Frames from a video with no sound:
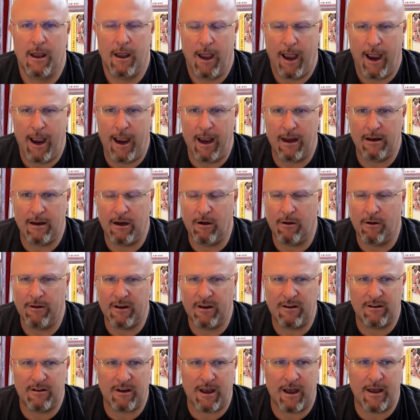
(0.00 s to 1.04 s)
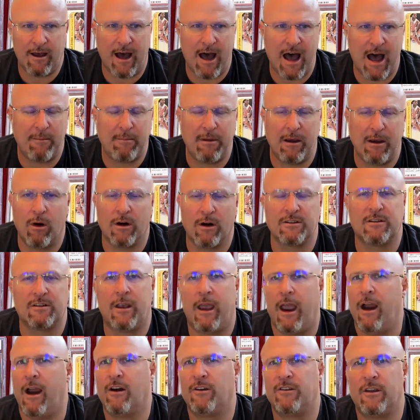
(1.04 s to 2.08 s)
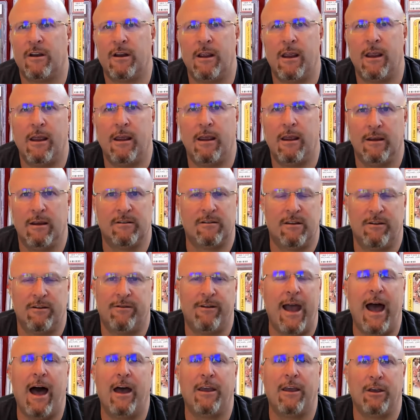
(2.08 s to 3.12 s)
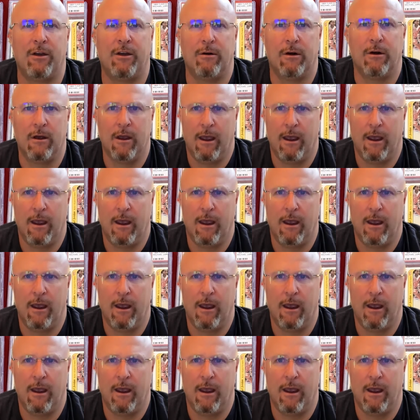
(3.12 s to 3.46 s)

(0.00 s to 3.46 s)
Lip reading: And, this is a hobby where scarcity is the value.